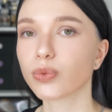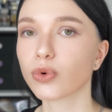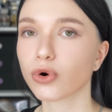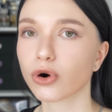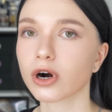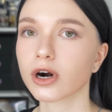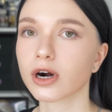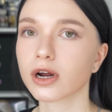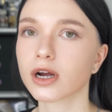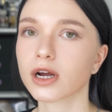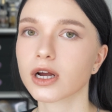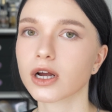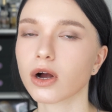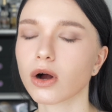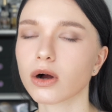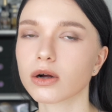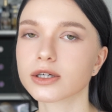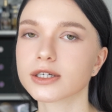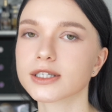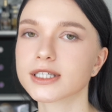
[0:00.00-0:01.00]
work
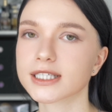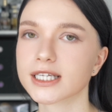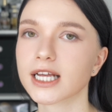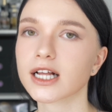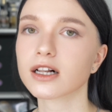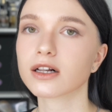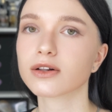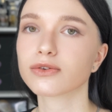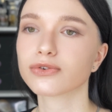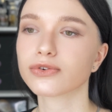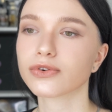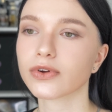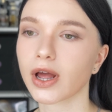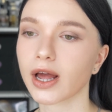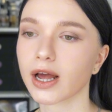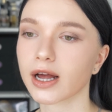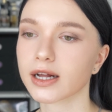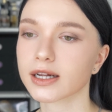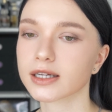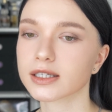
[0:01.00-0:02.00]
on itself.
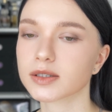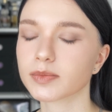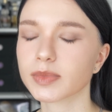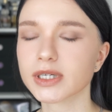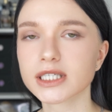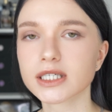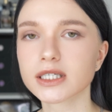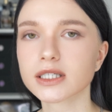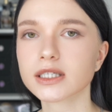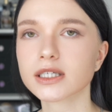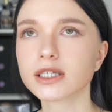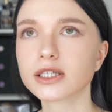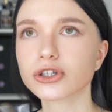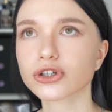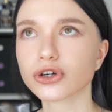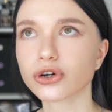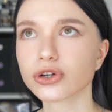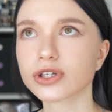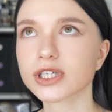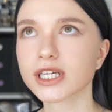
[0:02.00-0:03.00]
And basically it
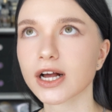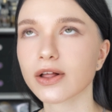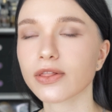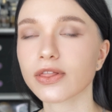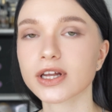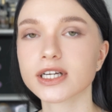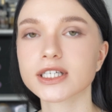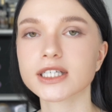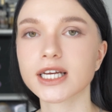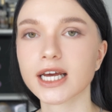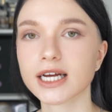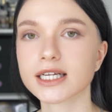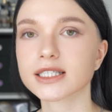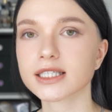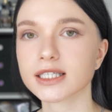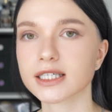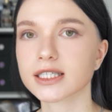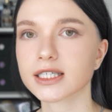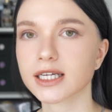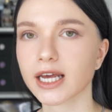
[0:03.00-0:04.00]
turns out that
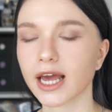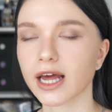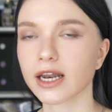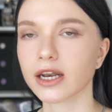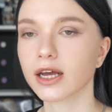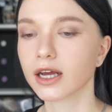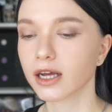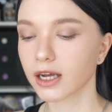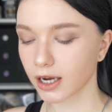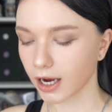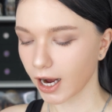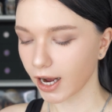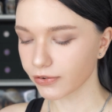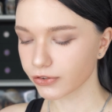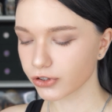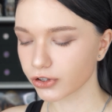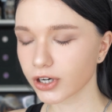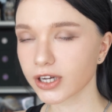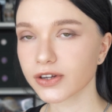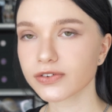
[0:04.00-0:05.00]
yes, it can.
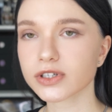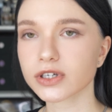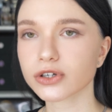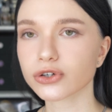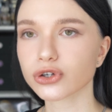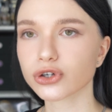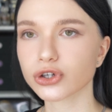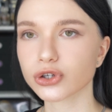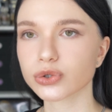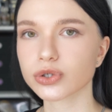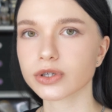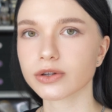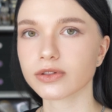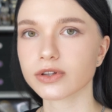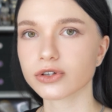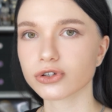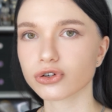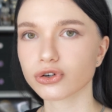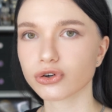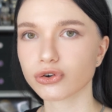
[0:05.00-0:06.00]
After I have started using
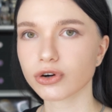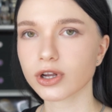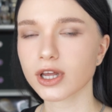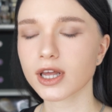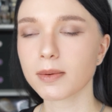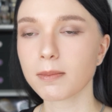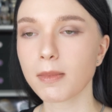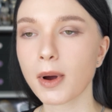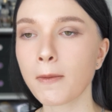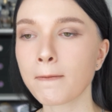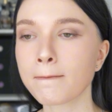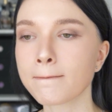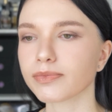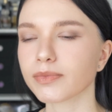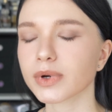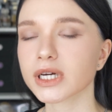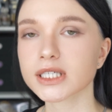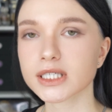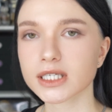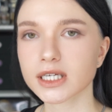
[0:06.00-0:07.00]
this cream,
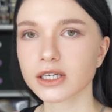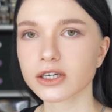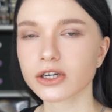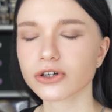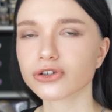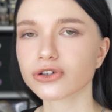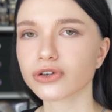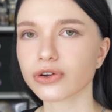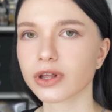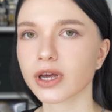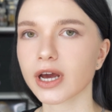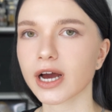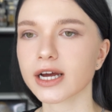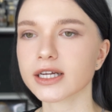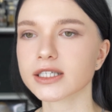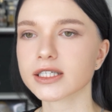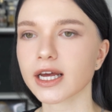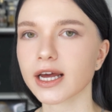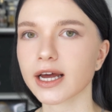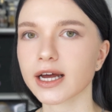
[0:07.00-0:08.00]
my skin under the
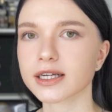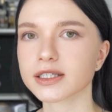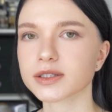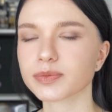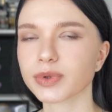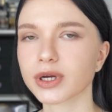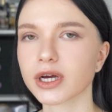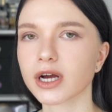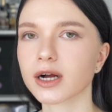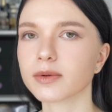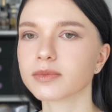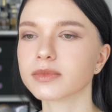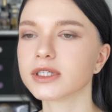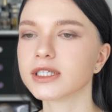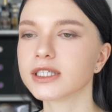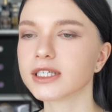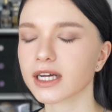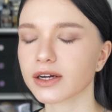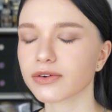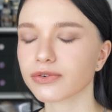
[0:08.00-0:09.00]
eyes has become
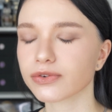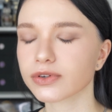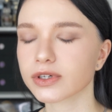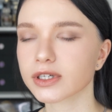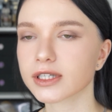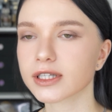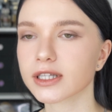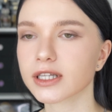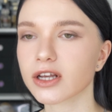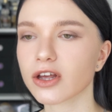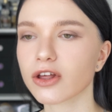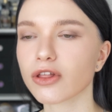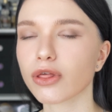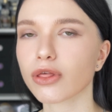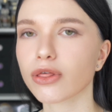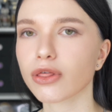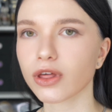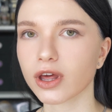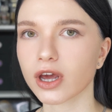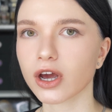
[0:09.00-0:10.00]
definitely
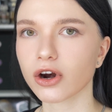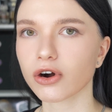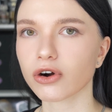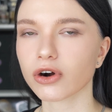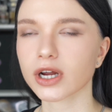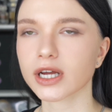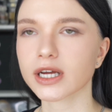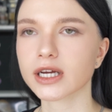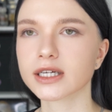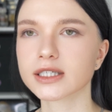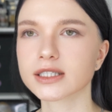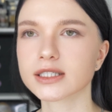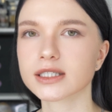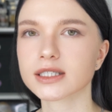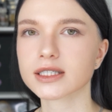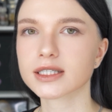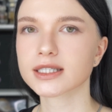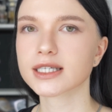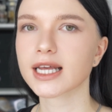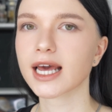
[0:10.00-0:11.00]
thicker. It's
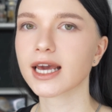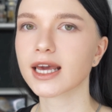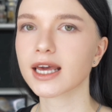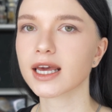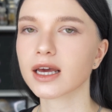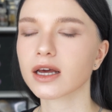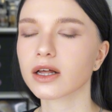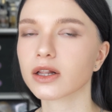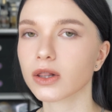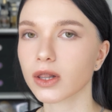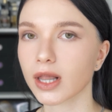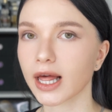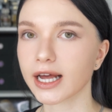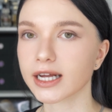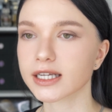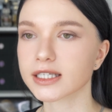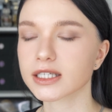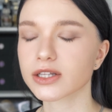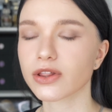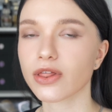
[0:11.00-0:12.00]
sagging
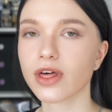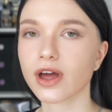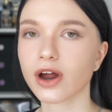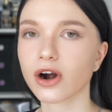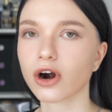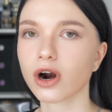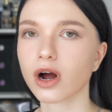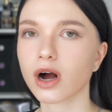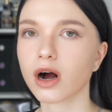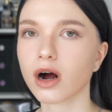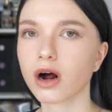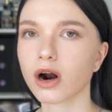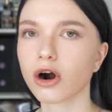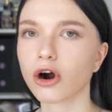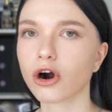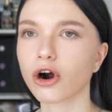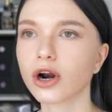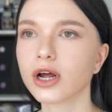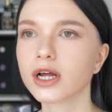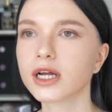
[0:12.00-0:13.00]
less. There
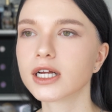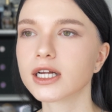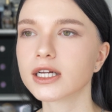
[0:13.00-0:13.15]
are